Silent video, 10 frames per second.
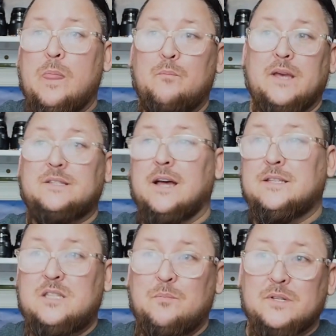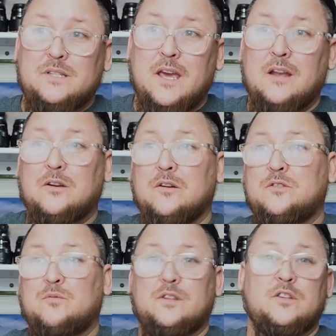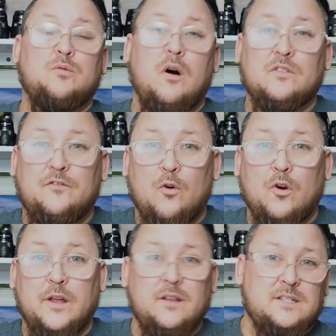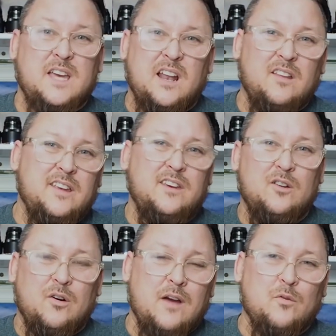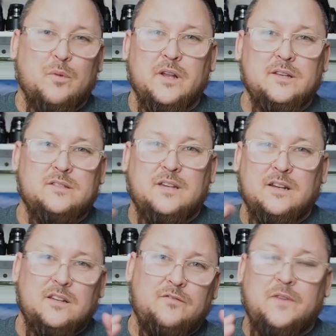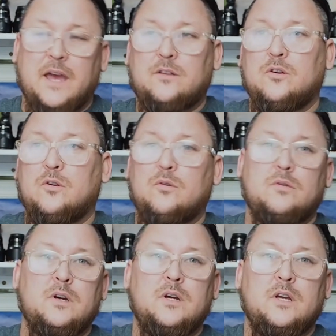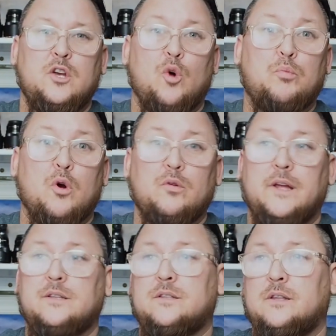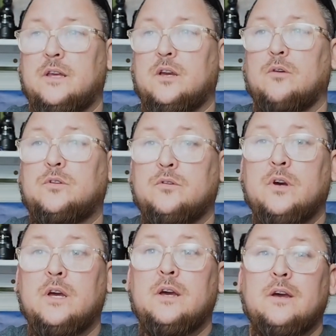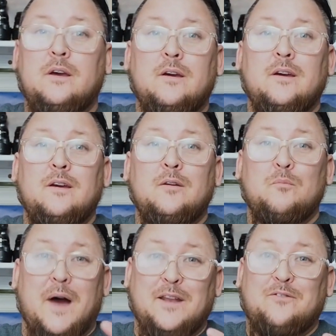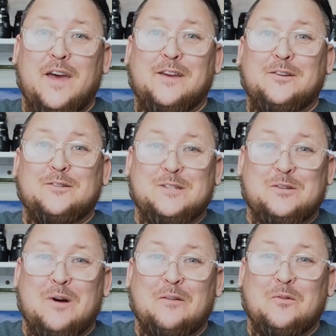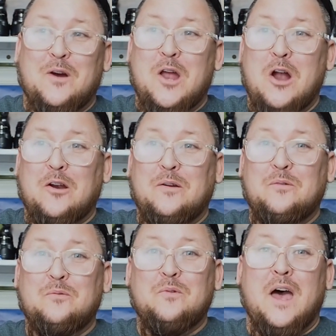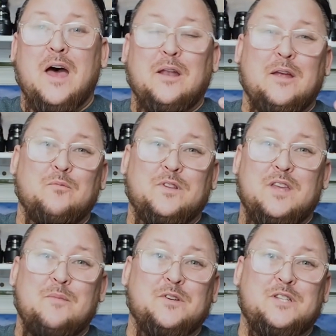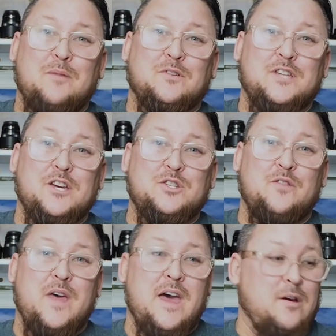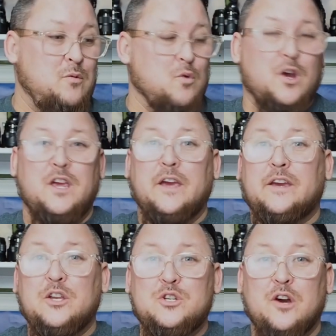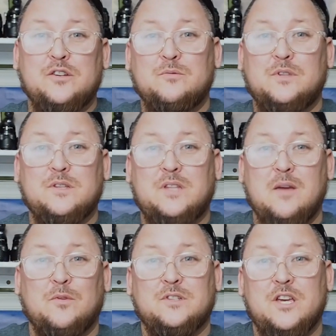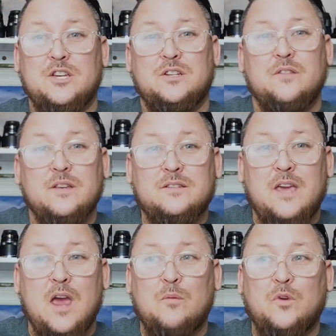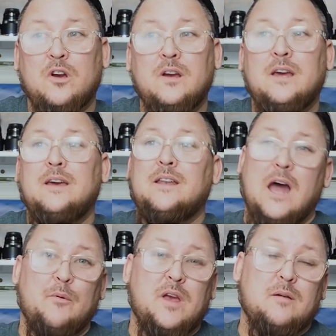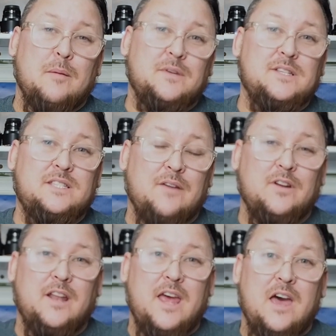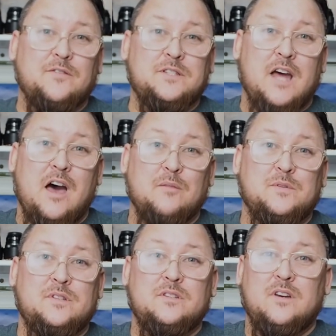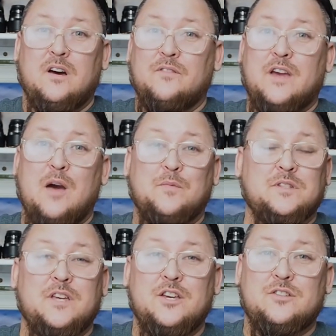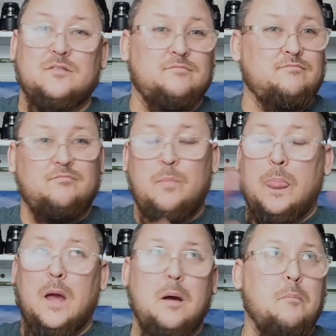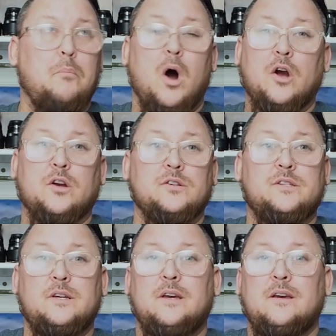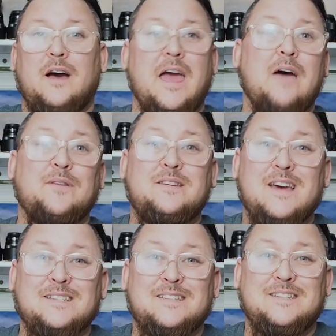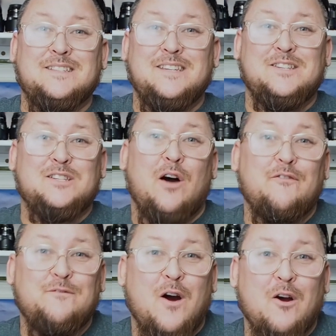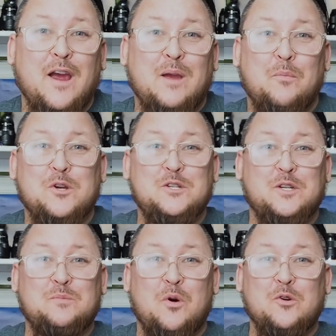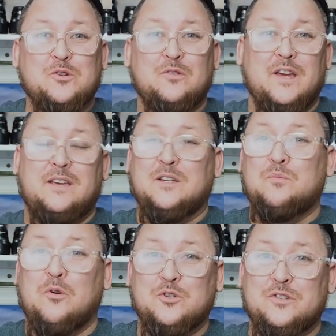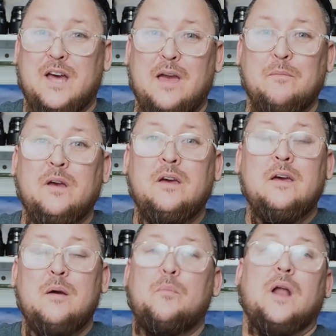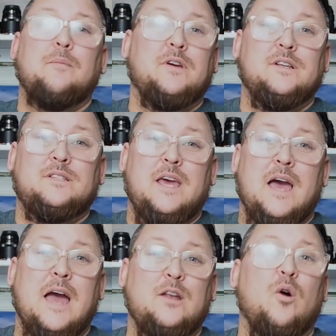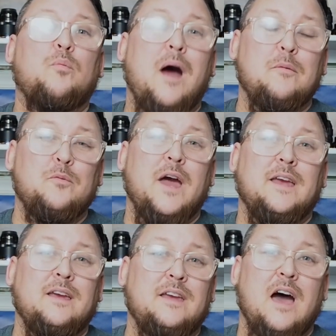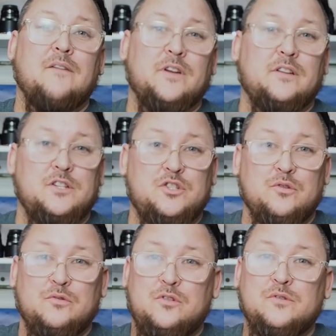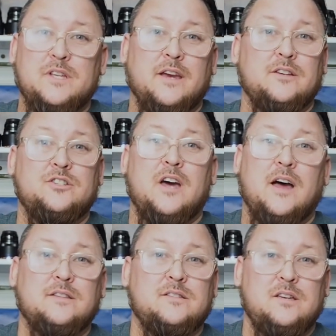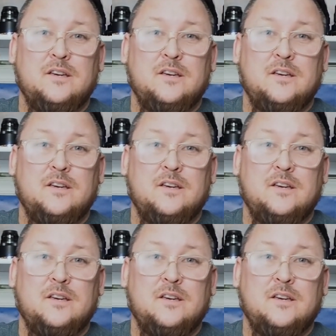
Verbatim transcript: based on CIPA standards with the 12 to 40. That's kind of like, you know, everybody's kind of de facto, you know, pro lens that they go to. My de facto is the 12 to 100. And with the image stabilization and that, working in conjunction with the stabilization in this camera, now we come up to 7.5 stops of compensation. Bonkers. I haven't tested to see just how far I can push an exposure, like exposure time, but I'm going to say I know probably I can confidently shoot 2-second shots